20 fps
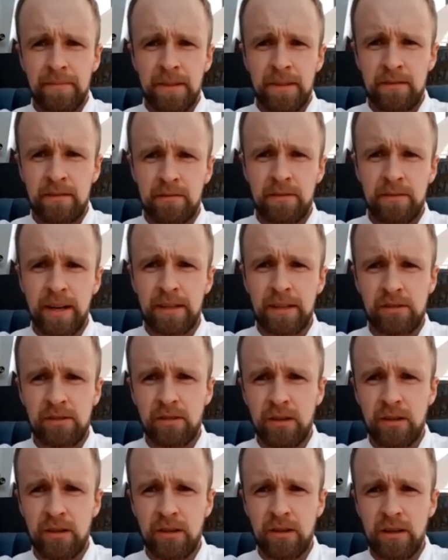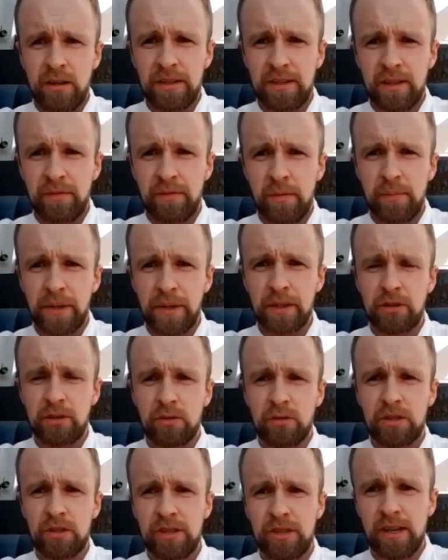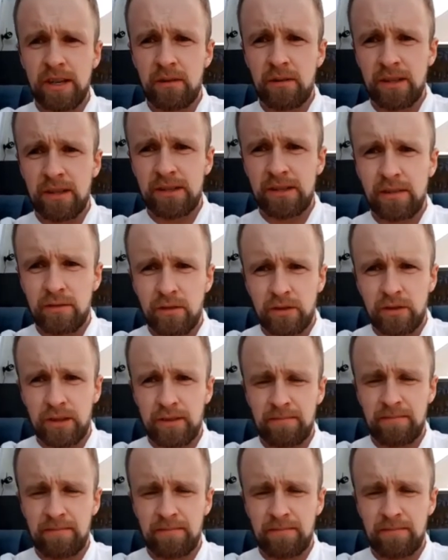Right, so if you bring the goat's cheese out, let's have a look at it.